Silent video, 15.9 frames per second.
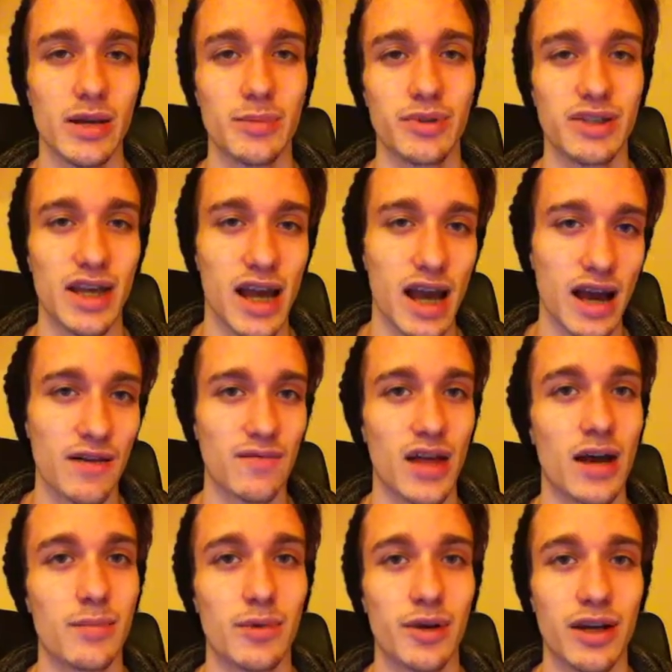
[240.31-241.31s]
able to have
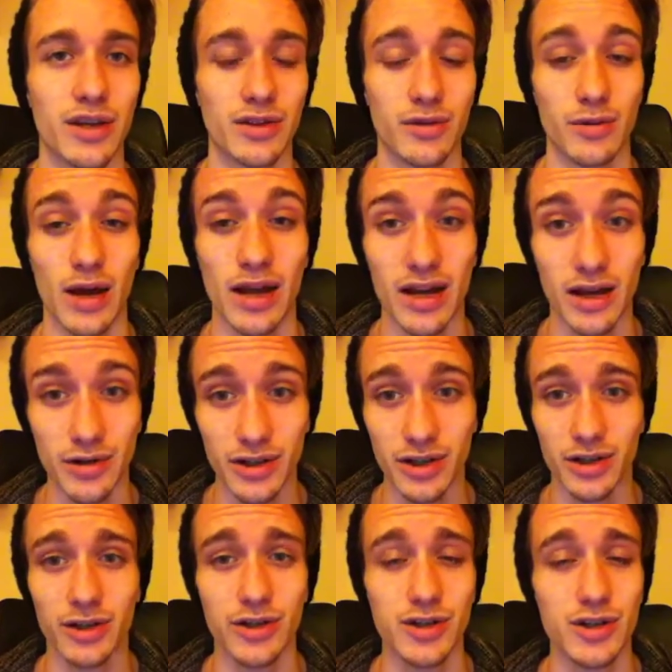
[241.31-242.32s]
that breakthrough. And I would
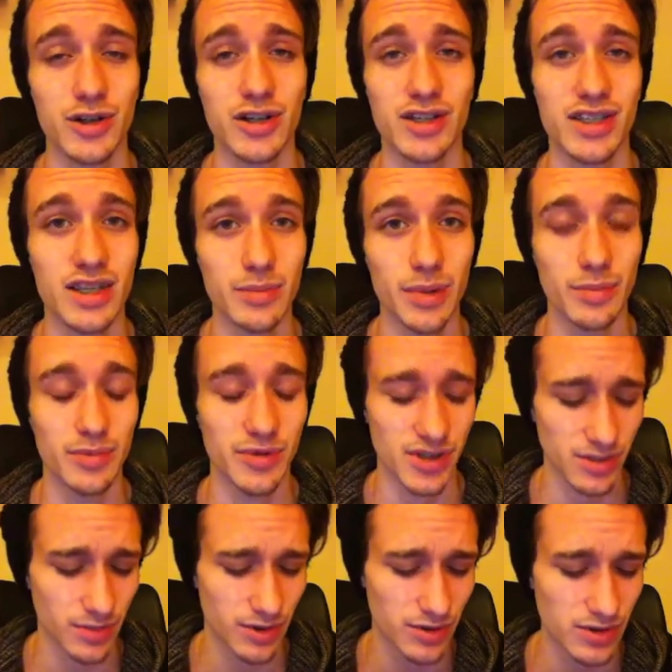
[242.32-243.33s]
encourage you to team up with
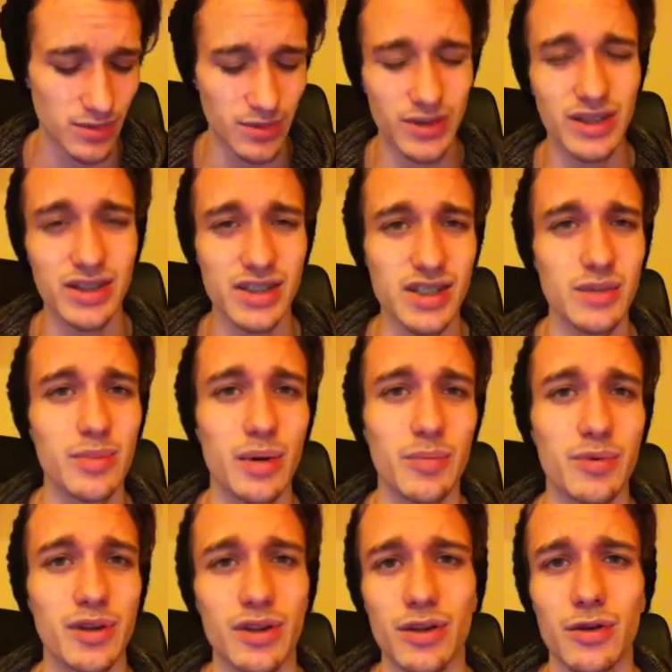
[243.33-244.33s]
someone who's willing to team
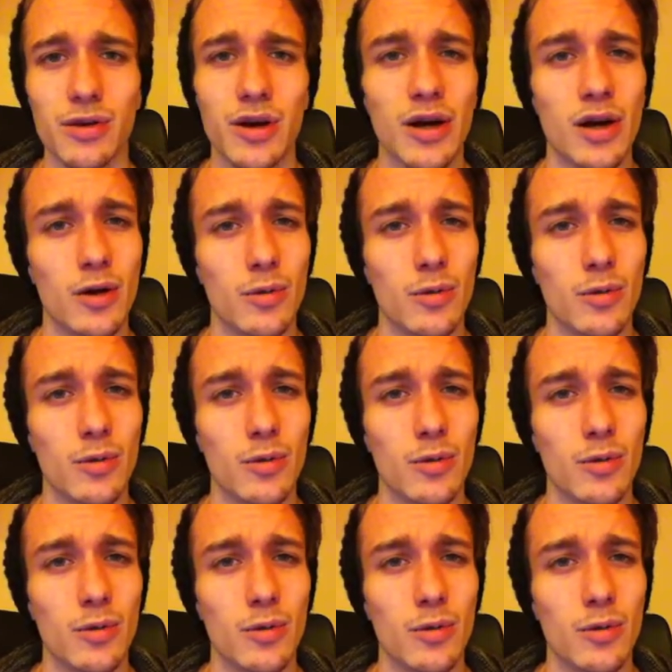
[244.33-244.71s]
up with you,